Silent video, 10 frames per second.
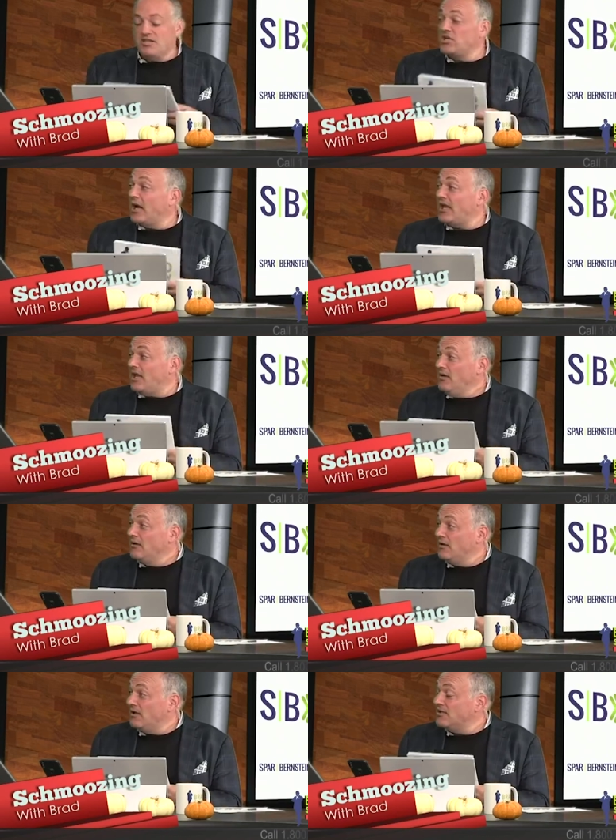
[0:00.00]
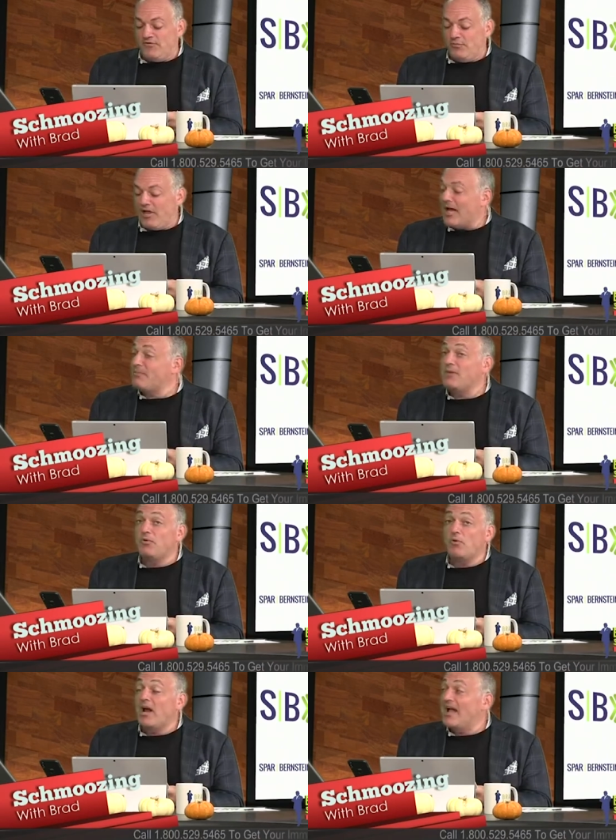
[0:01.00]
In Kentucky, several black
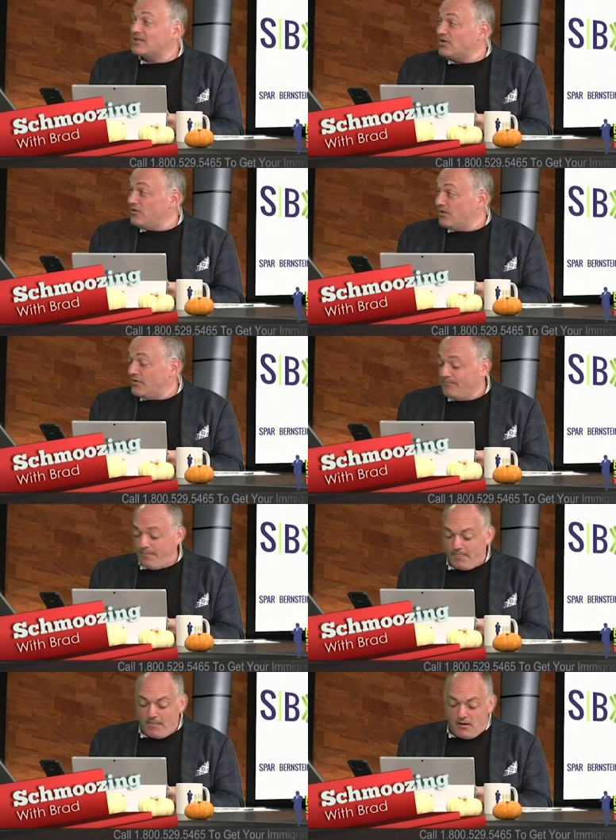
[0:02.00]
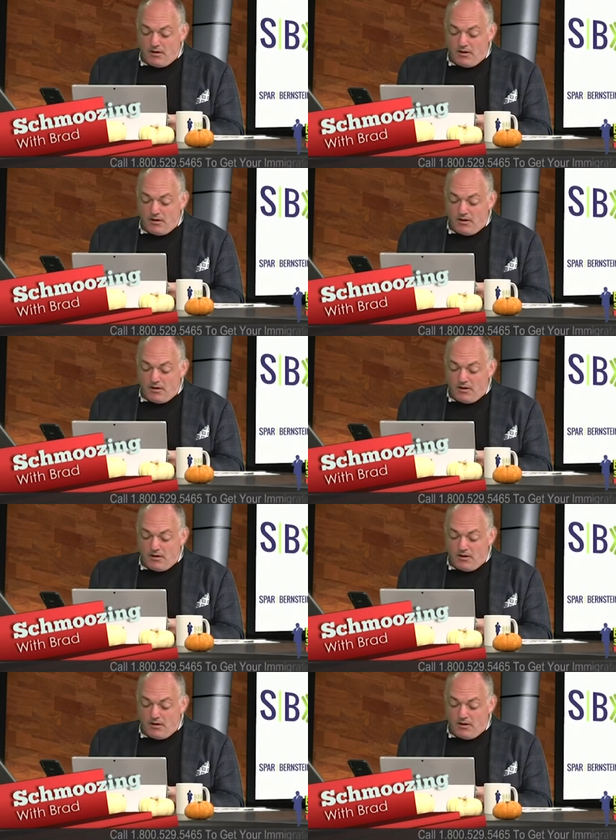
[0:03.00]
people were executed.